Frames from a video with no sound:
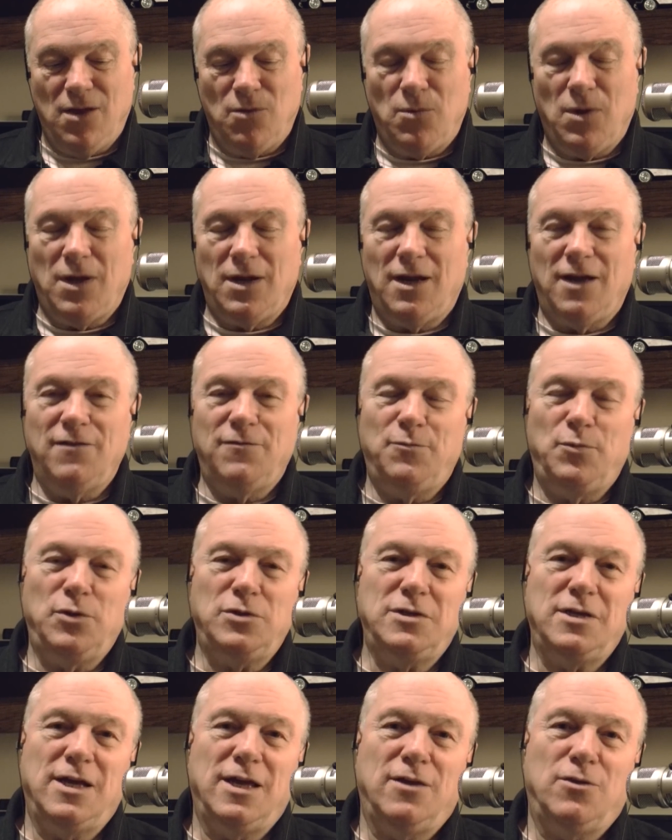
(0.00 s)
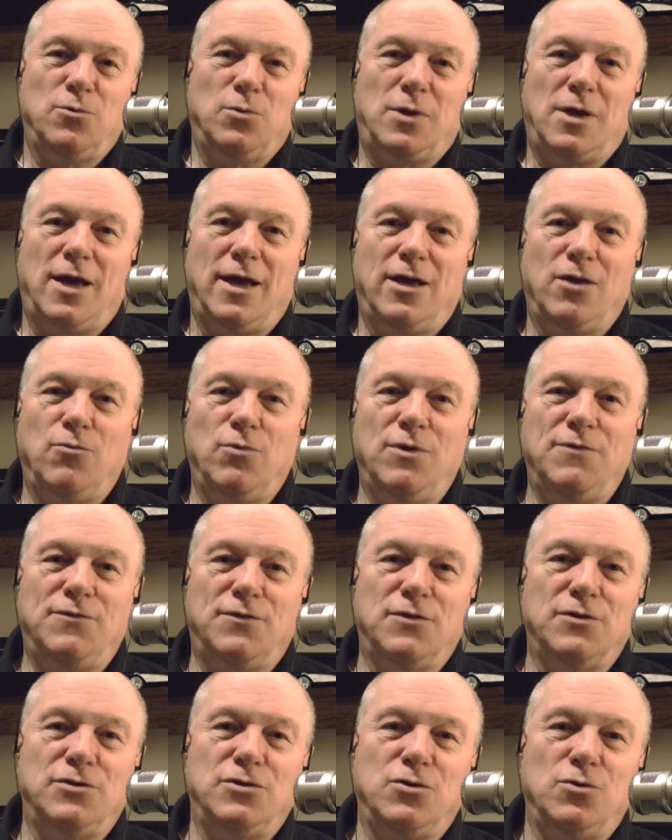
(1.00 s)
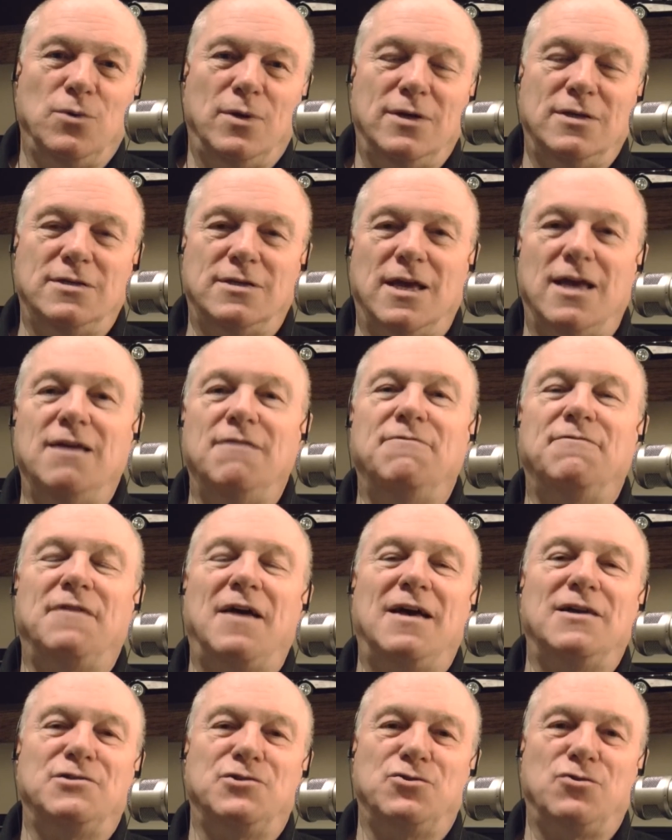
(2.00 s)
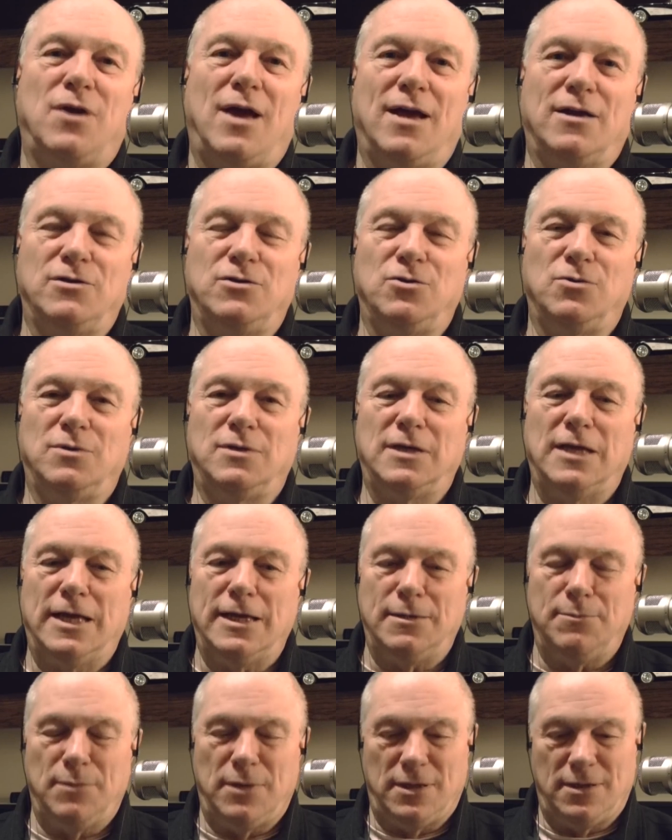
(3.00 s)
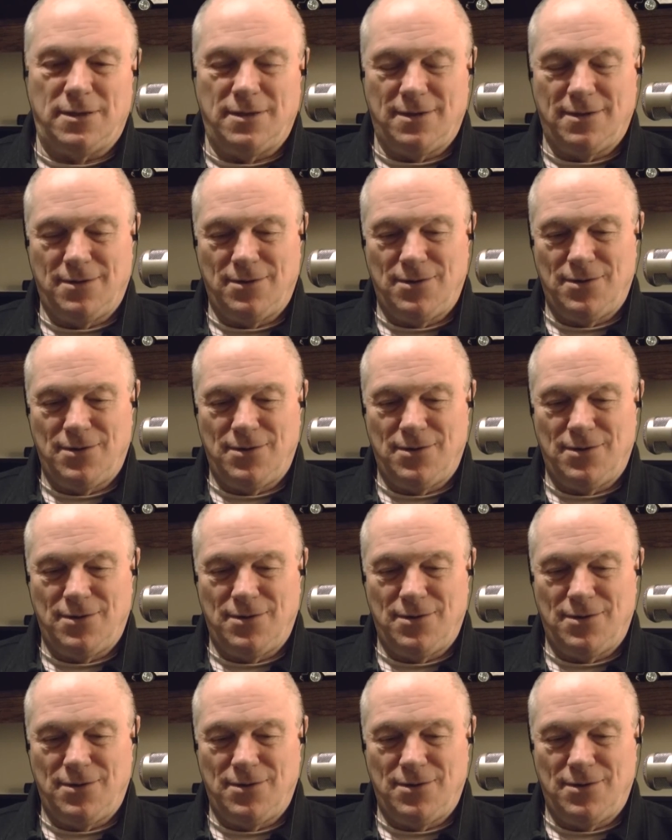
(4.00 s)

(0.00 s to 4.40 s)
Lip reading: Well, I've put together what I refer to as a fast track to enlightenment,